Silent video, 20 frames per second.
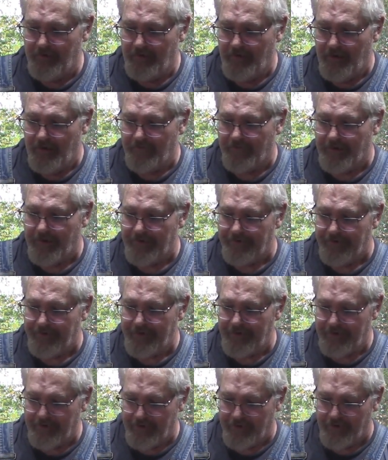I've got the
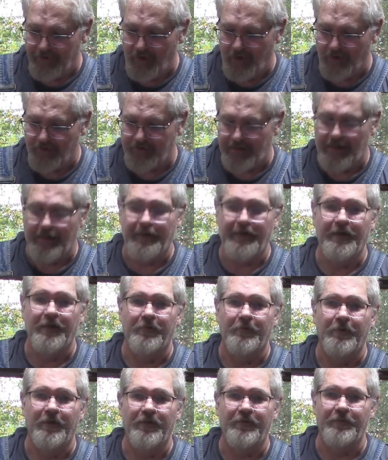Tinker dogs out
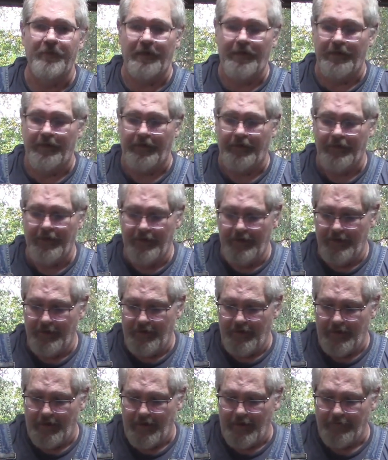here with me, and
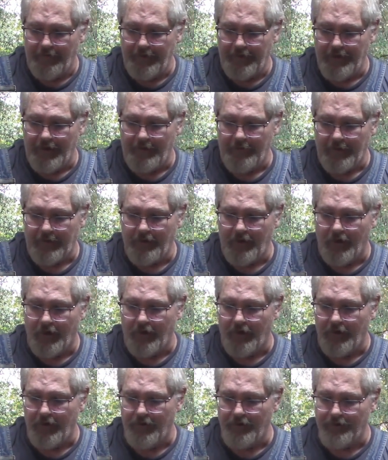every time a car
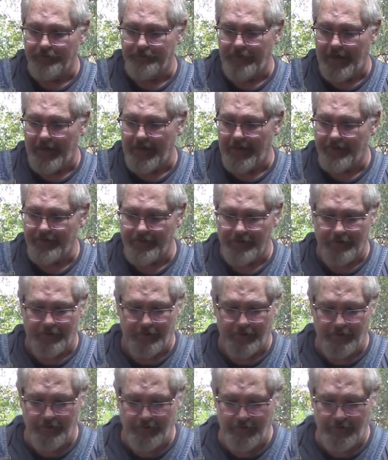goes past or